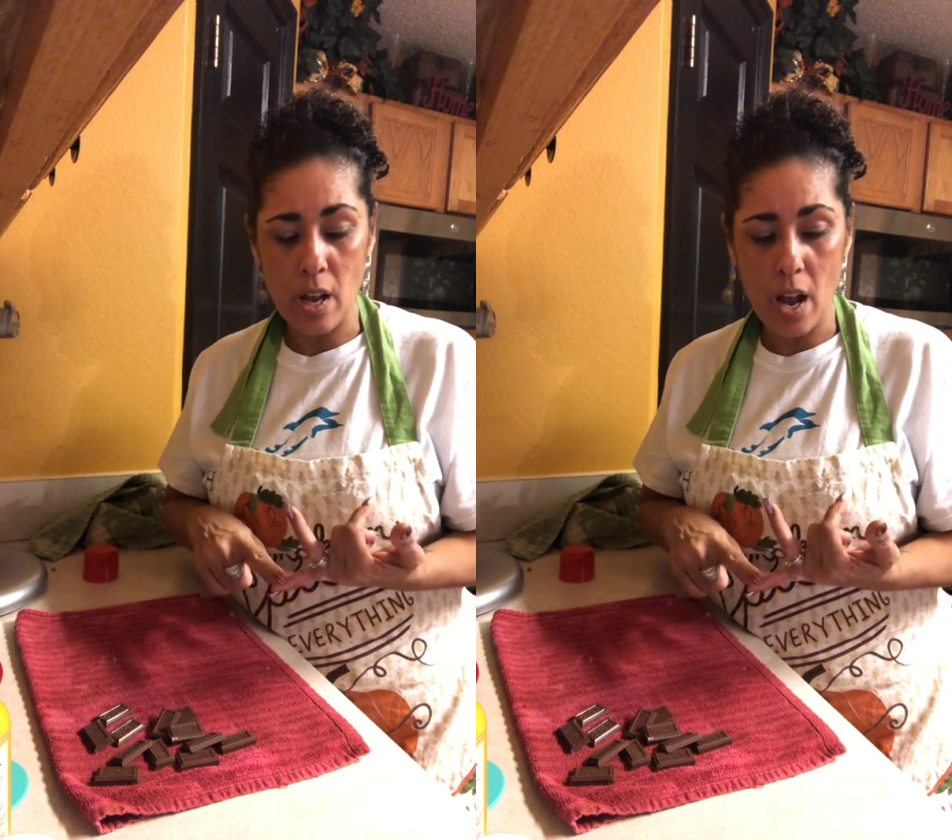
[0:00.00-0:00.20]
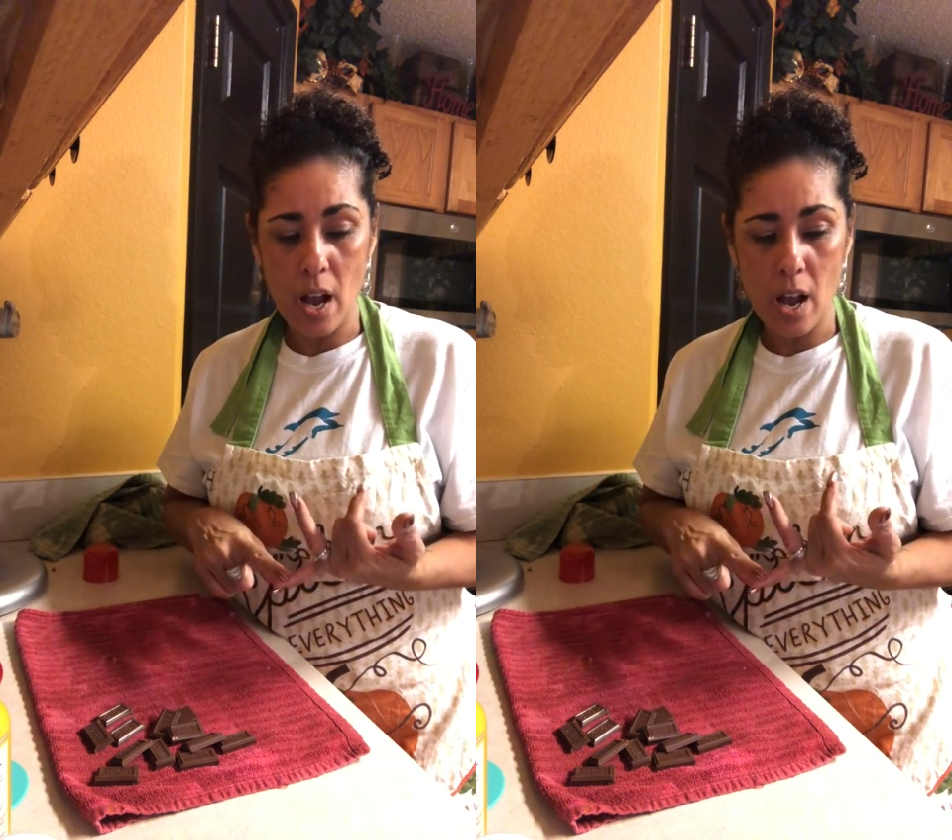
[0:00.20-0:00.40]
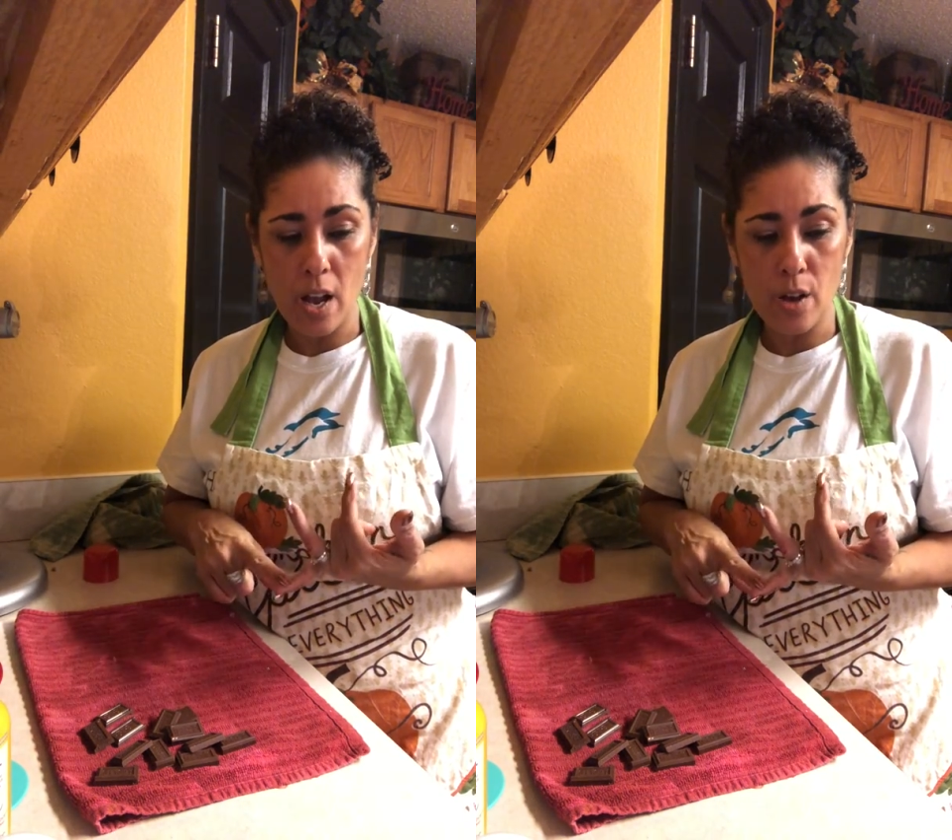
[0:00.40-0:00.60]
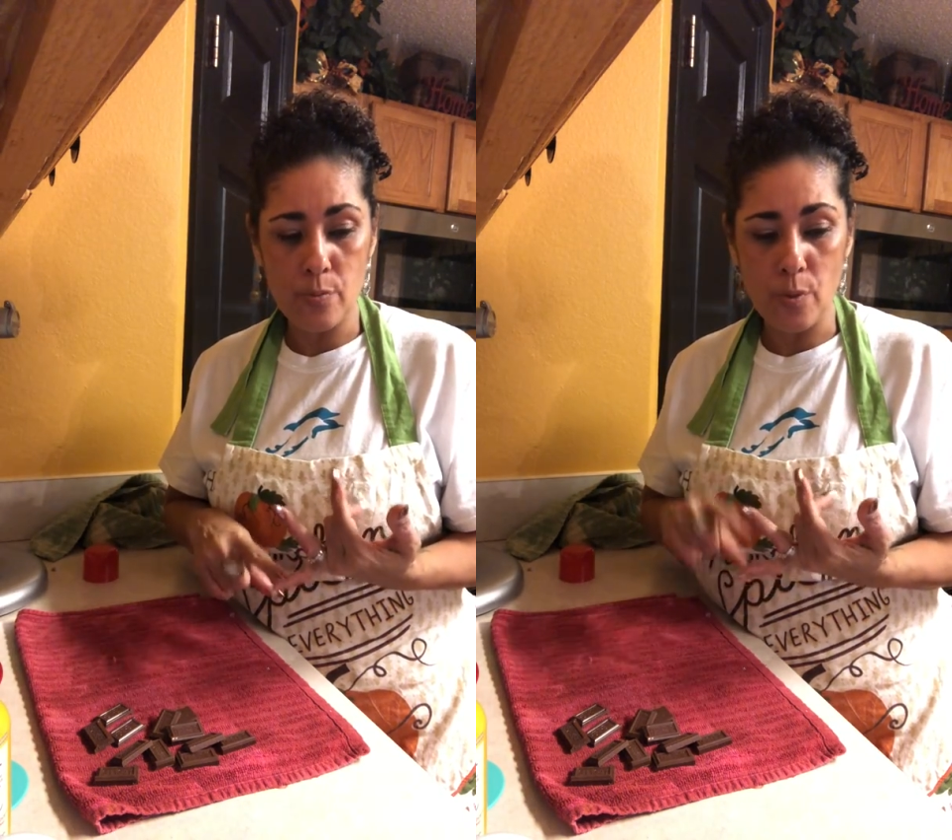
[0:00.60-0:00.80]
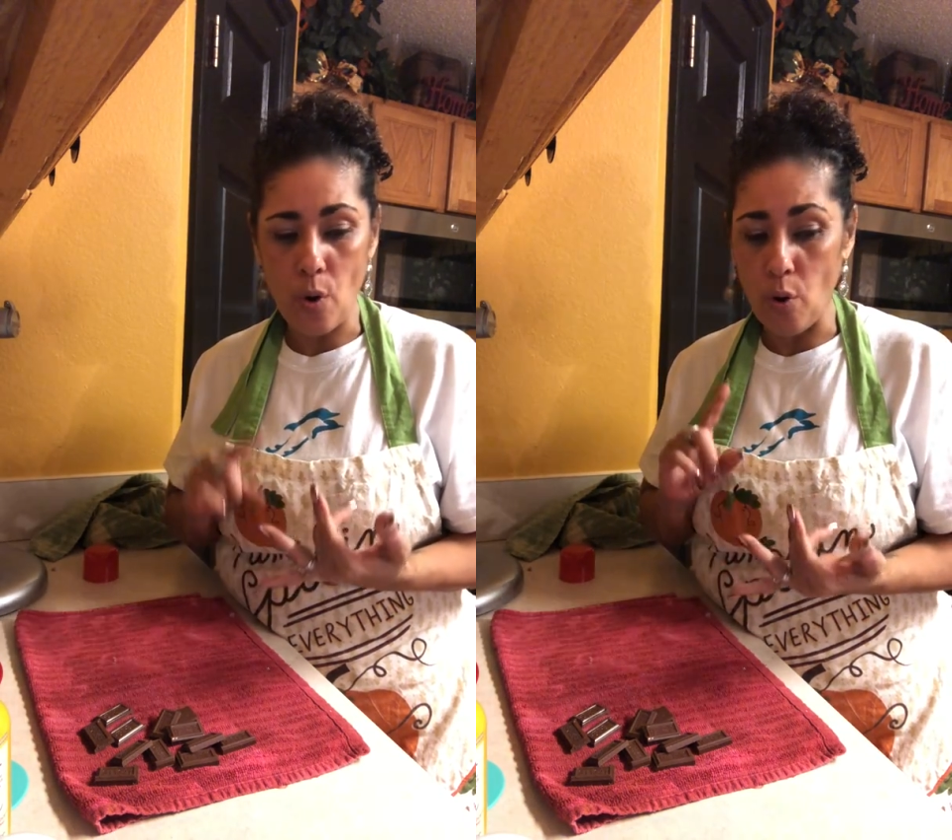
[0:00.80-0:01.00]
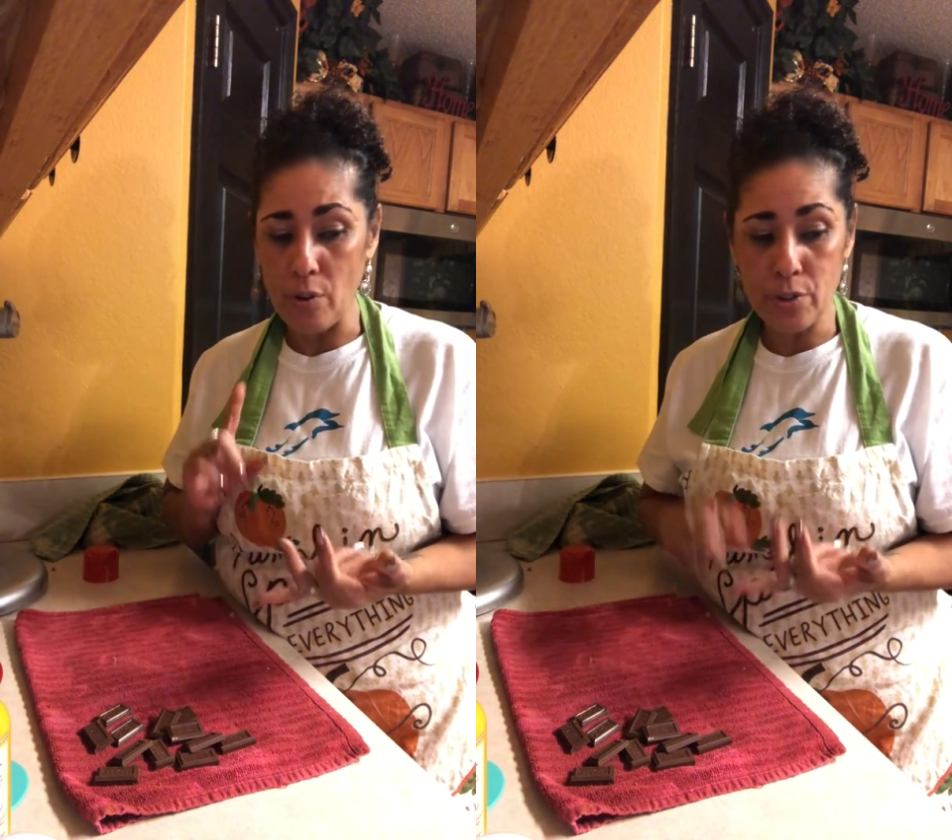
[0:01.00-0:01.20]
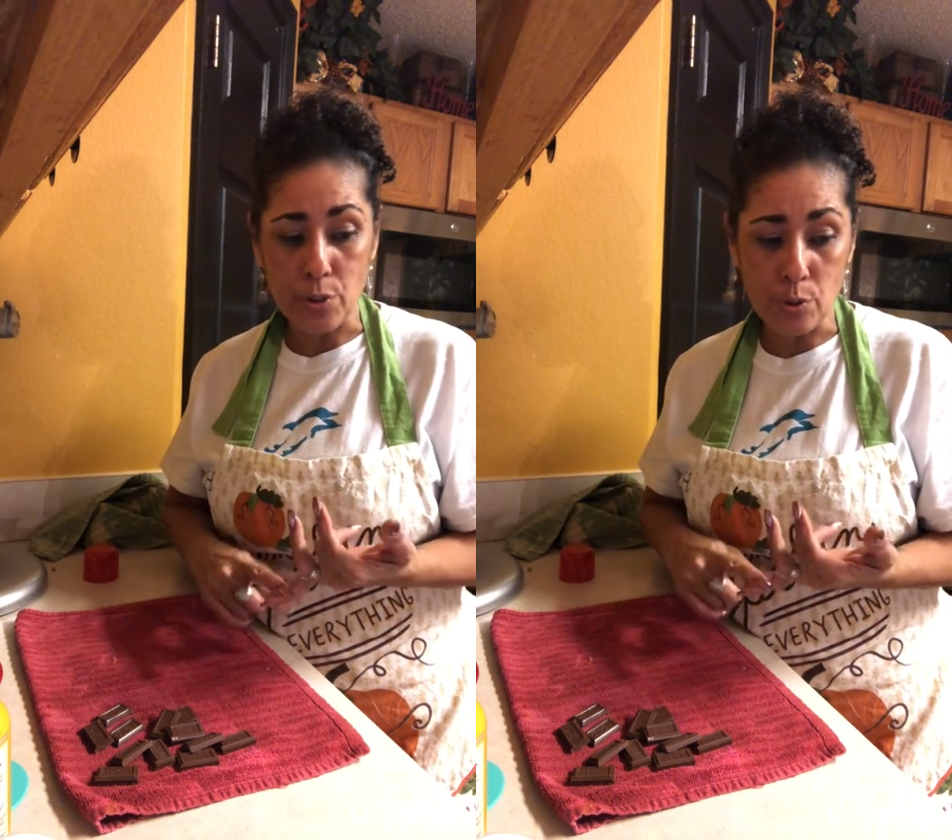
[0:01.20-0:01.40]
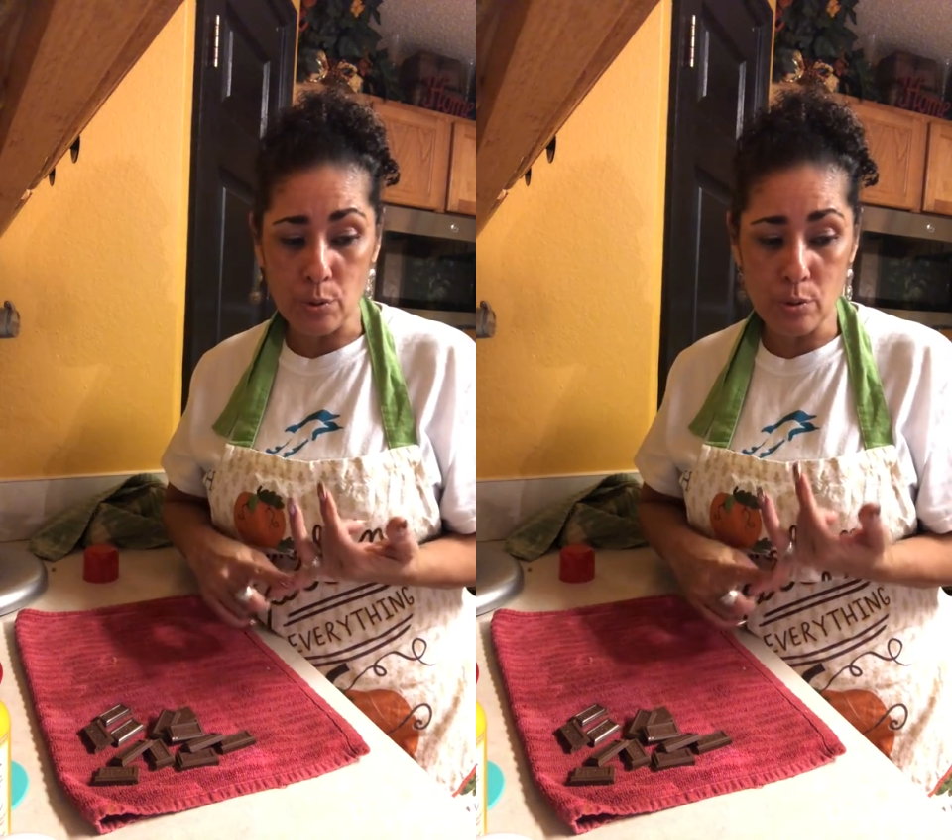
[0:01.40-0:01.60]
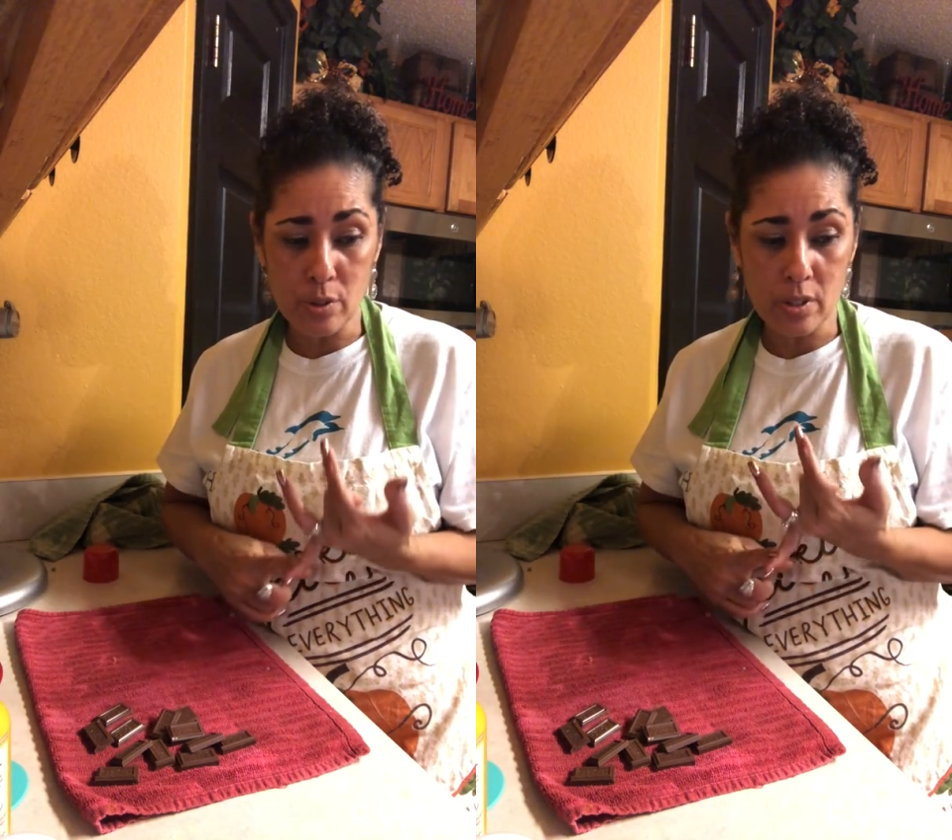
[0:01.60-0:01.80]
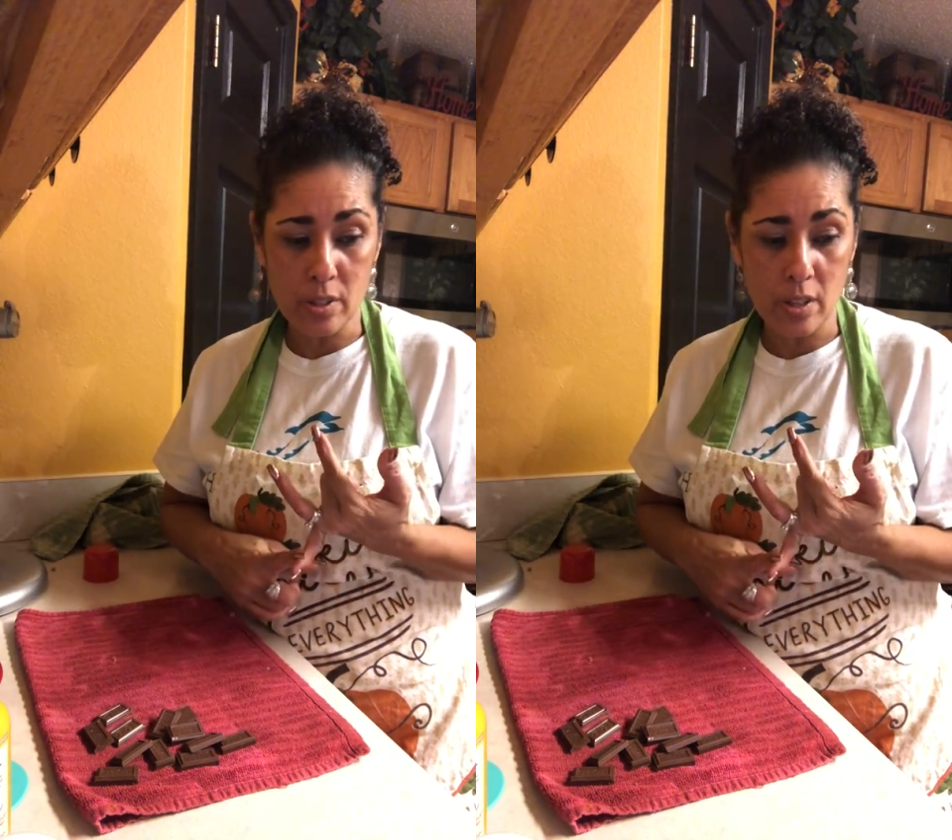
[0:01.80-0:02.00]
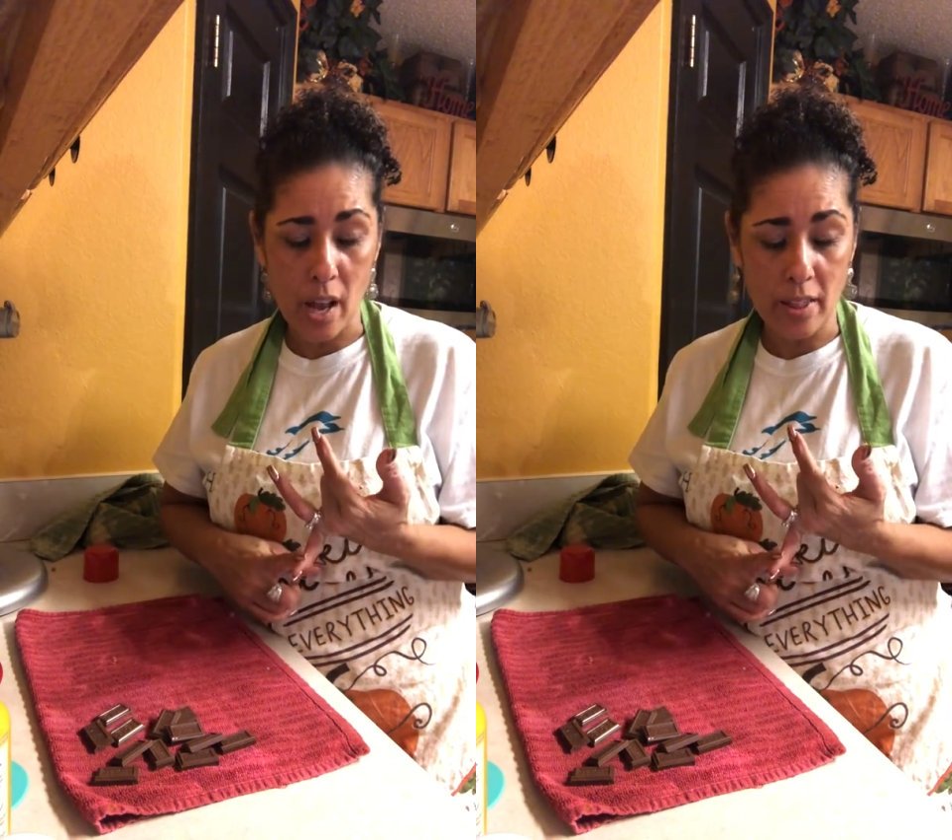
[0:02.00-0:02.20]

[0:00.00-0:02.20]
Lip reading: all the tools